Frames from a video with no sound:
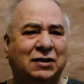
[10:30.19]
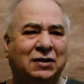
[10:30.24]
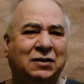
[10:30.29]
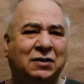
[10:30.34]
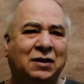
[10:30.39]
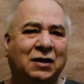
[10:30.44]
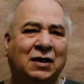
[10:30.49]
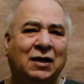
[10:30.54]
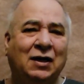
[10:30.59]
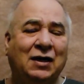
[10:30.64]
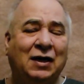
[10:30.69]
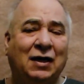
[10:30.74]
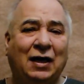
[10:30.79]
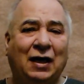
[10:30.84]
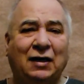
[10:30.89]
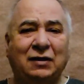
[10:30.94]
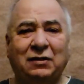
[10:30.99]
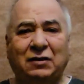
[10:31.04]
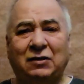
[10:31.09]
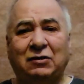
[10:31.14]

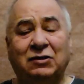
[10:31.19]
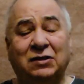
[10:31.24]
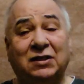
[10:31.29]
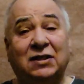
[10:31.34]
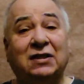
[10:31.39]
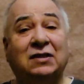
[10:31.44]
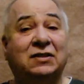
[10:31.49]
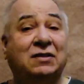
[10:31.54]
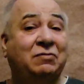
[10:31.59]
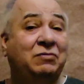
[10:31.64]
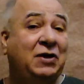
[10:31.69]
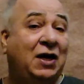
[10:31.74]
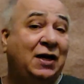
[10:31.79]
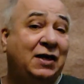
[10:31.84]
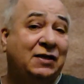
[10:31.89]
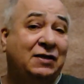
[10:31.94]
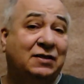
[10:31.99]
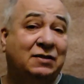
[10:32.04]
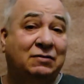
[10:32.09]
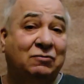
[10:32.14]
and you'd see some
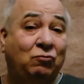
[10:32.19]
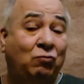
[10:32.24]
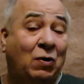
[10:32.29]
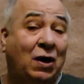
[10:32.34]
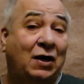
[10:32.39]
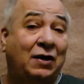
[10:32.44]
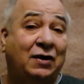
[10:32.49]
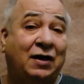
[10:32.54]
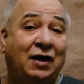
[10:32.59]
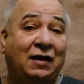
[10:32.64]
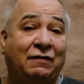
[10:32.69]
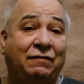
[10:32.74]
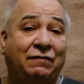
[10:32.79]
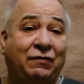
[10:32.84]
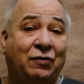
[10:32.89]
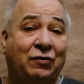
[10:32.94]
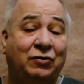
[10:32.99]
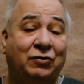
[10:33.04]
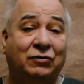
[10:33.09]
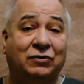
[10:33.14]
nice wildlife
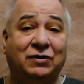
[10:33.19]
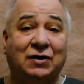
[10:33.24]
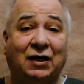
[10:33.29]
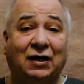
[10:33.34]
photos.